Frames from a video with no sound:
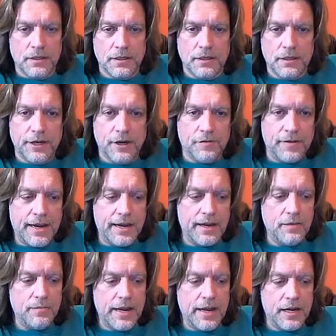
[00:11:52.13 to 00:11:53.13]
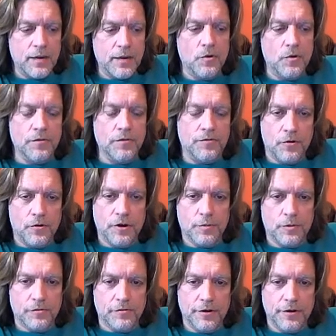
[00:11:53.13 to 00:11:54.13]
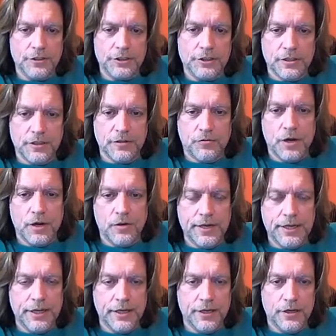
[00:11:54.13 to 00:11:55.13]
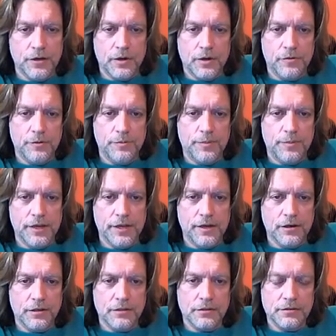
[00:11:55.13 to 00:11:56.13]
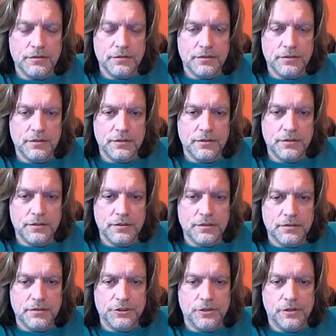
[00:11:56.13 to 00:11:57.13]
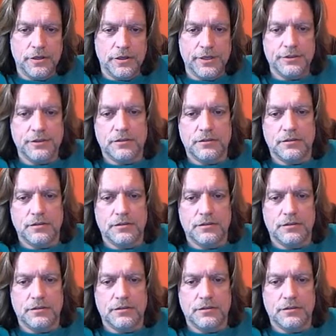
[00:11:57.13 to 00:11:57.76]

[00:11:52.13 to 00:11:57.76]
You know, if I could make a more affordable version of what we do, what would be your choice?